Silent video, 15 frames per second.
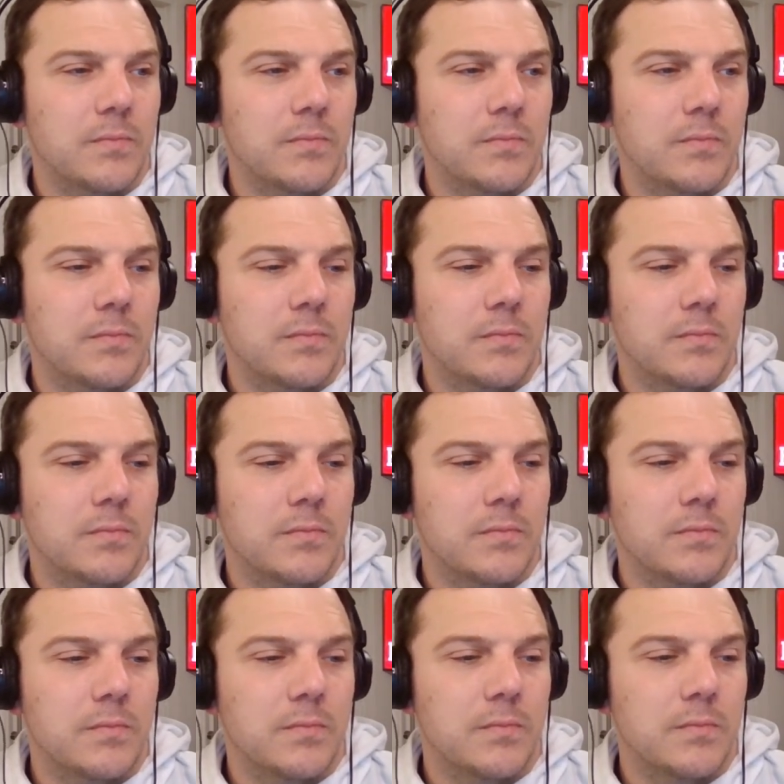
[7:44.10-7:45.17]

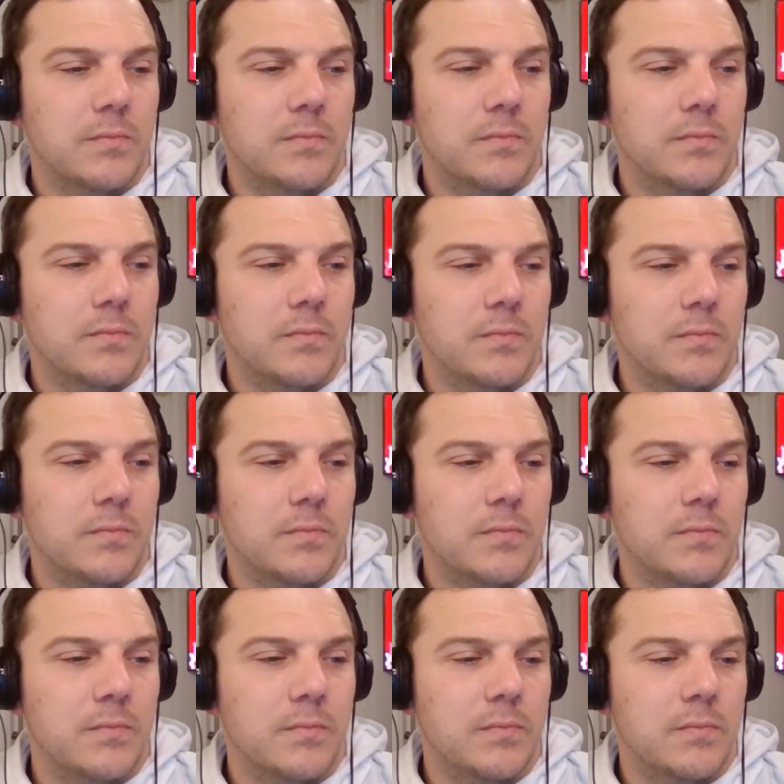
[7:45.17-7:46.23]

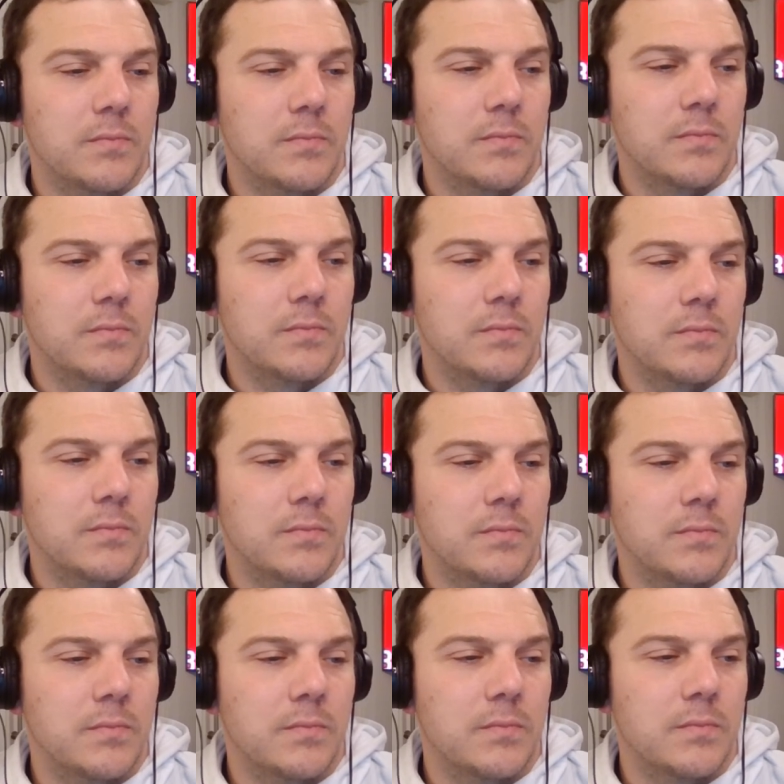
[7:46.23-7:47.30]

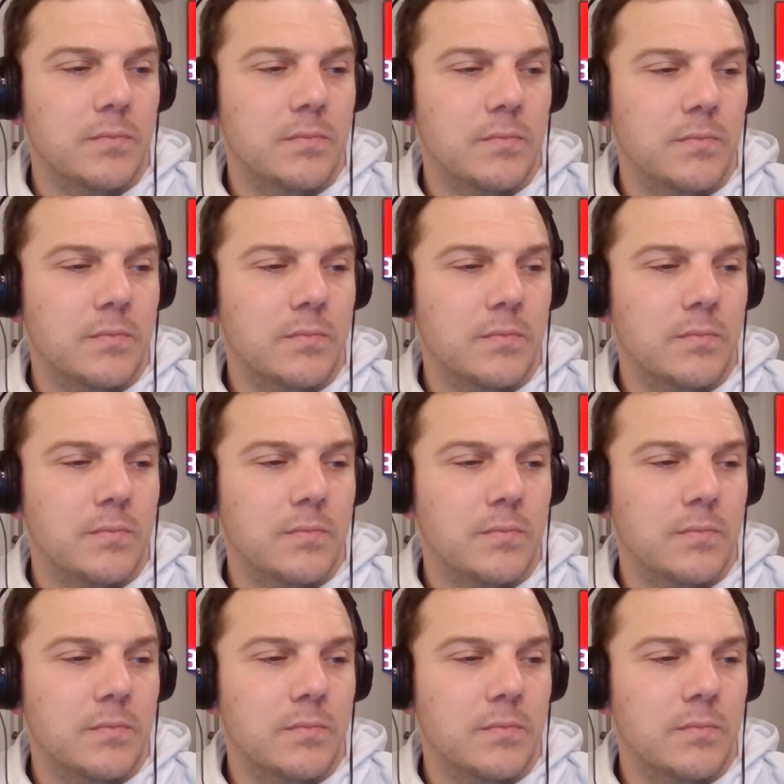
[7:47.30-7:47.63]
This person isn't speaking.